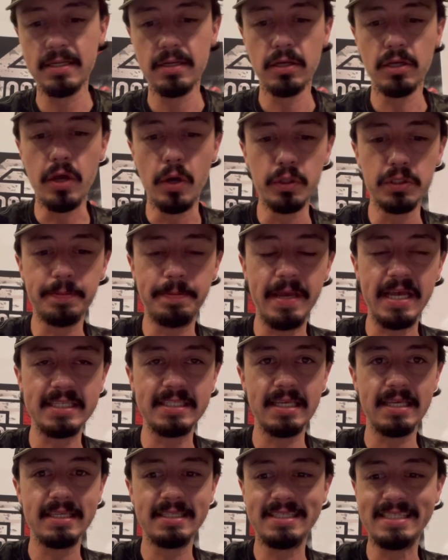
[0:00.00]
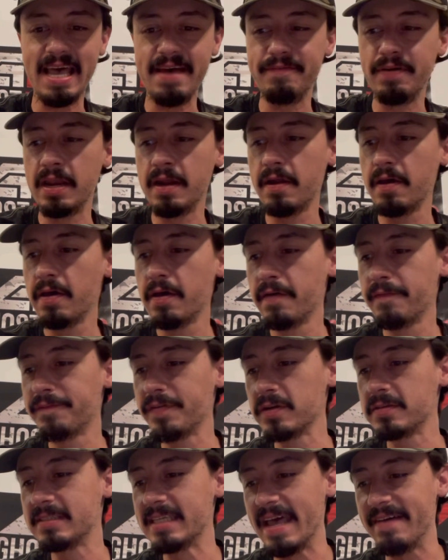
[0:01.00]
Ghost Picks seven for
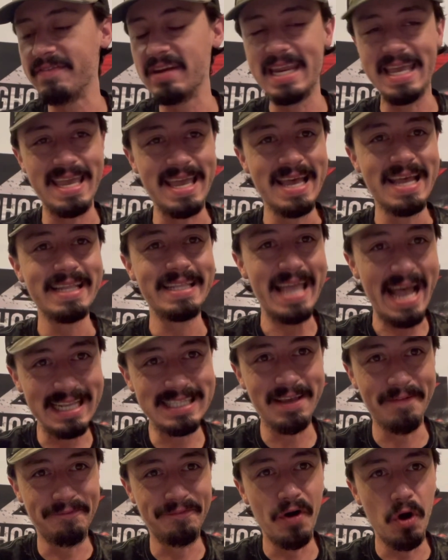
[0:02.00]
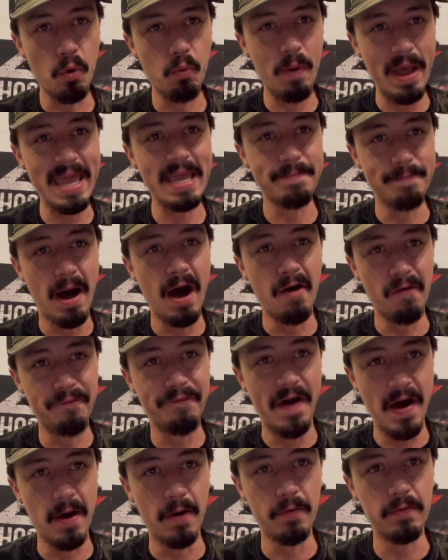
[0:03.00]
70. That's a full week,
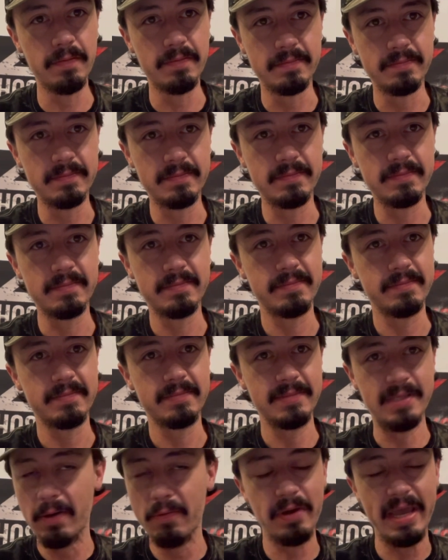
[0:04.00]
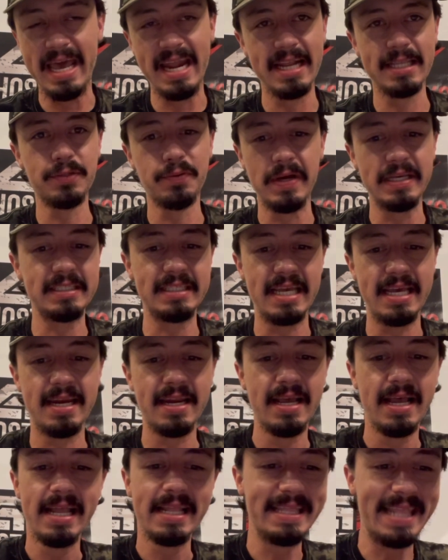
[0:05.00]
mofo. Don't get it twisted.
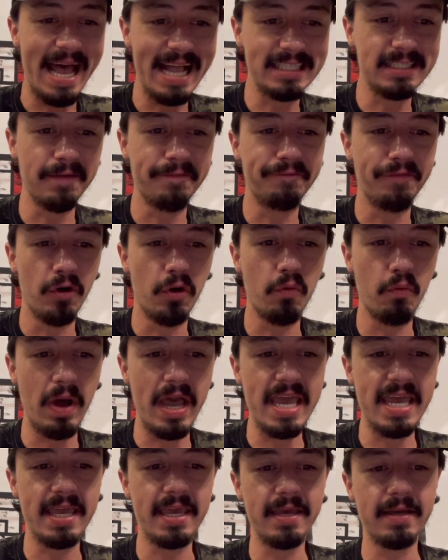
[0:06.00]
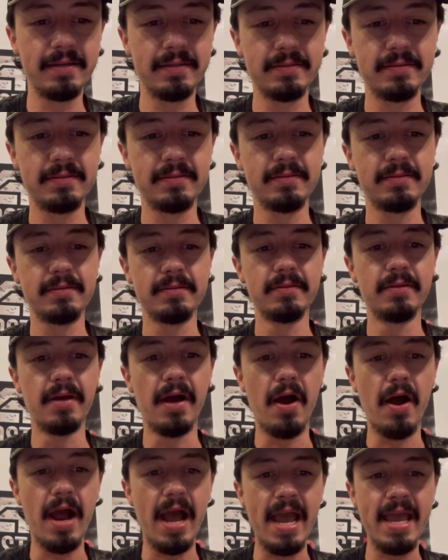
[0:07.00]
That's a full week.
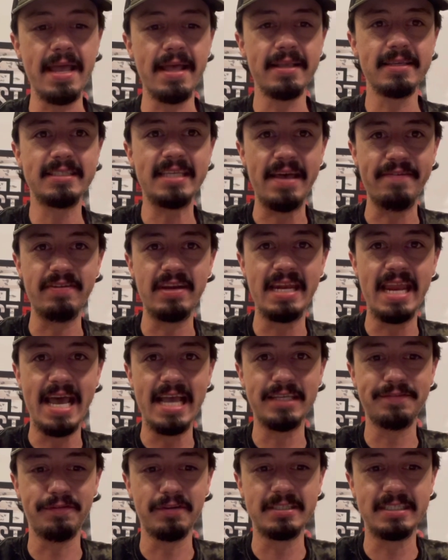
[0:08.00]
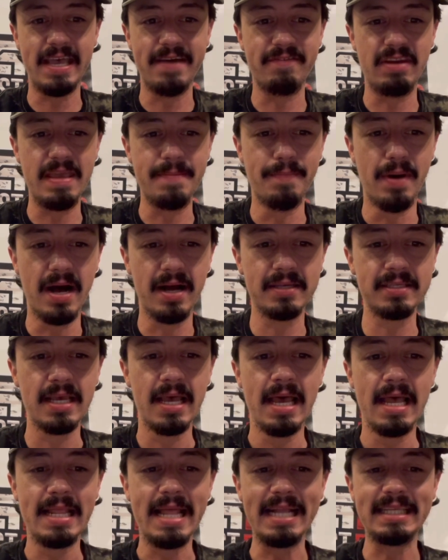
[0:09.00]
All right? Seven days for 70 bucks.
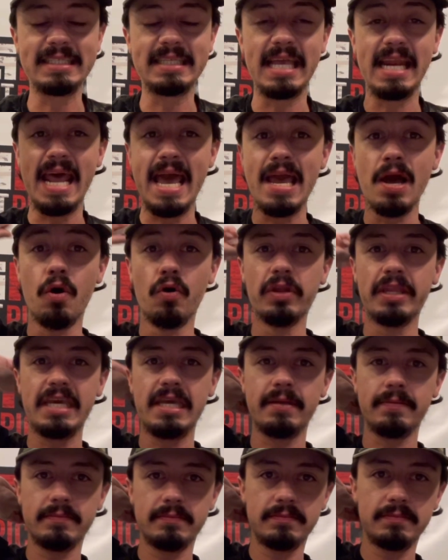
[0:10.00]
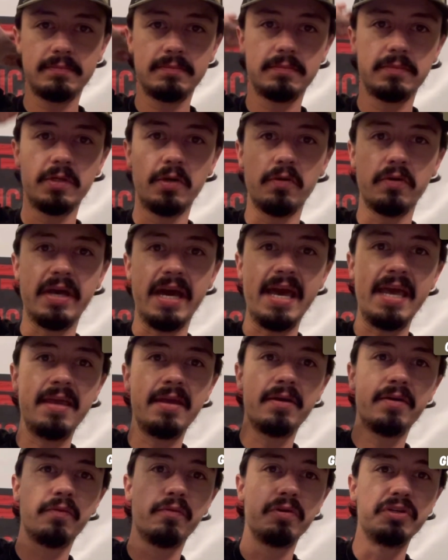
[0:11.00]
That's today only. Okay?
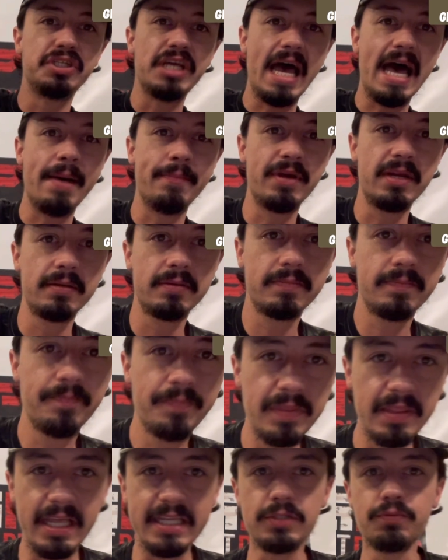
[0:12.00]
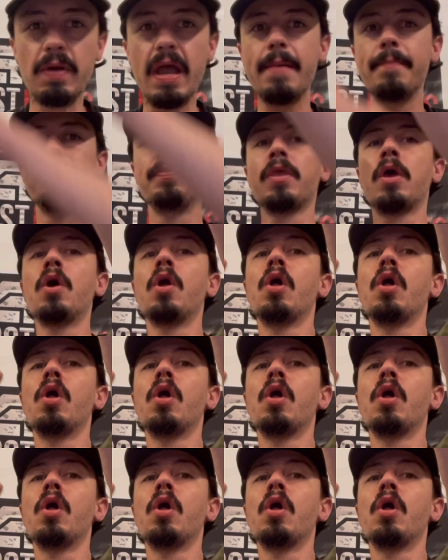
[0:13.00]
We're jamming. Let's rip.